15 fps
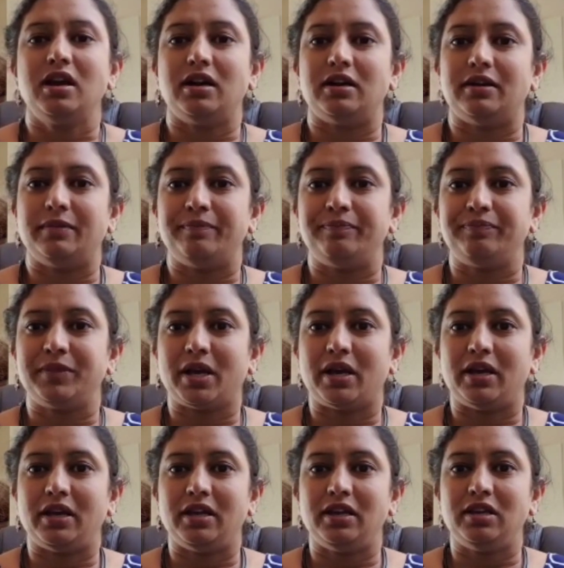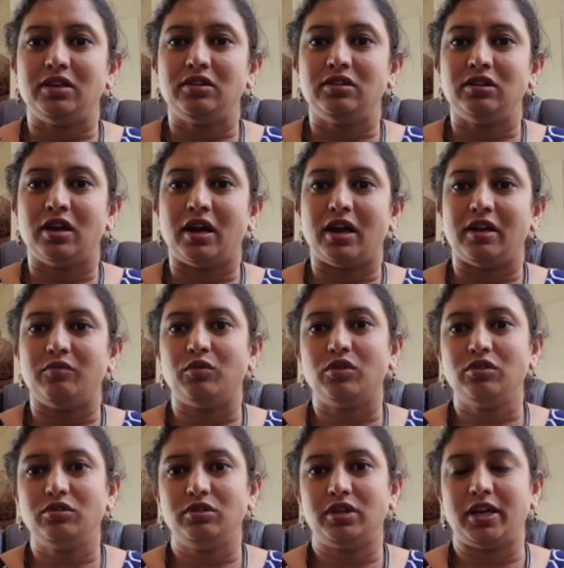I want to